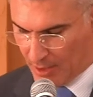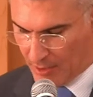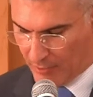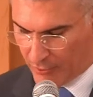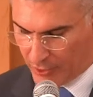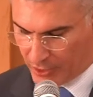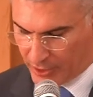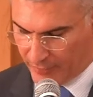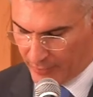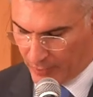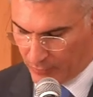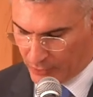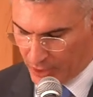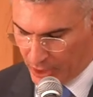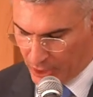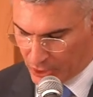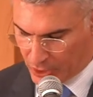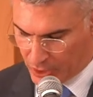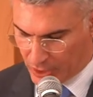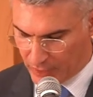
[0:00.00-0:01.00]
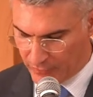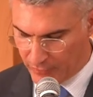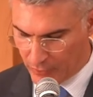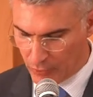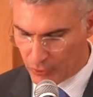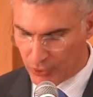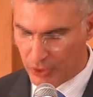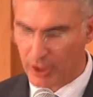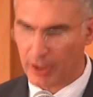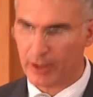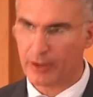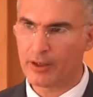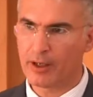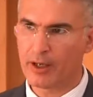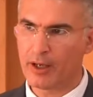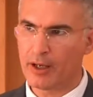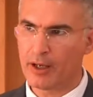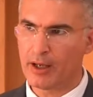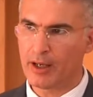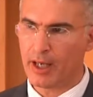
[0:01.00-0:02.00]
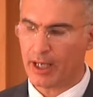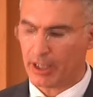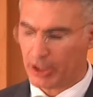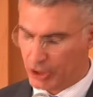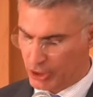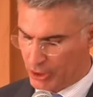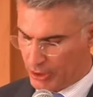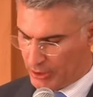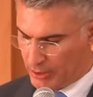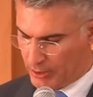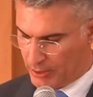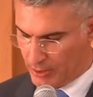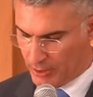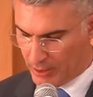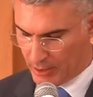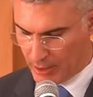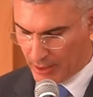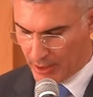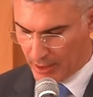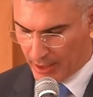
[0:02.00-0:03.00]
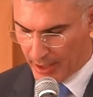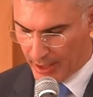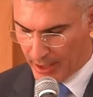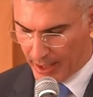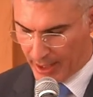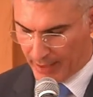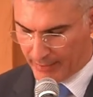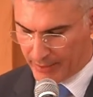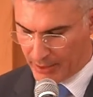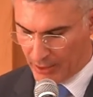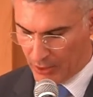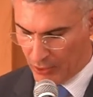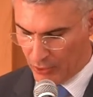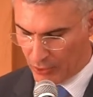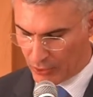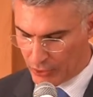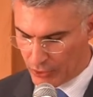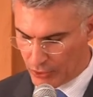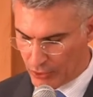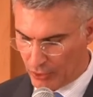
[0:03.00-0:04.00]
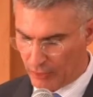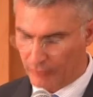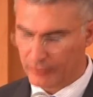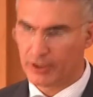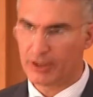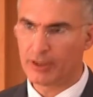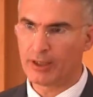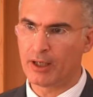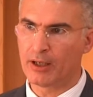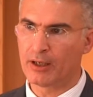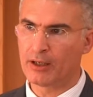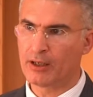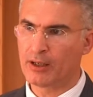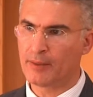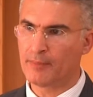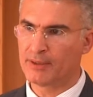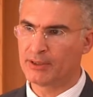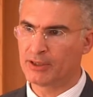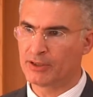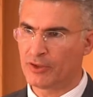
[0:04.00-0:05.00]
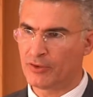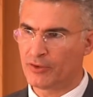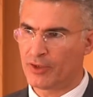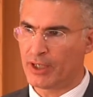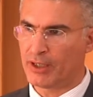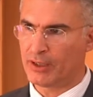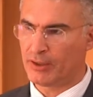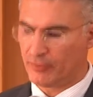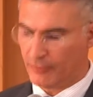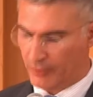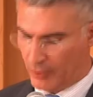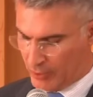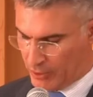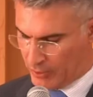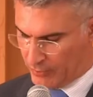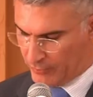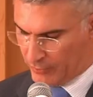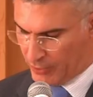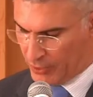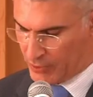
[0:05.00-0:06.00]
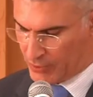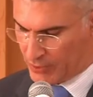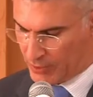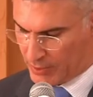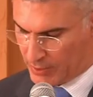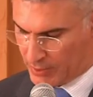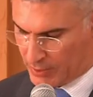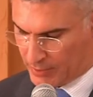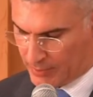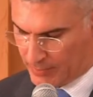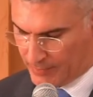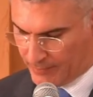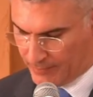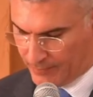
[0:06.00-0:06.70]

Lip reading: for the Foundation's future action and the launch of the Young Mediterranean Voices.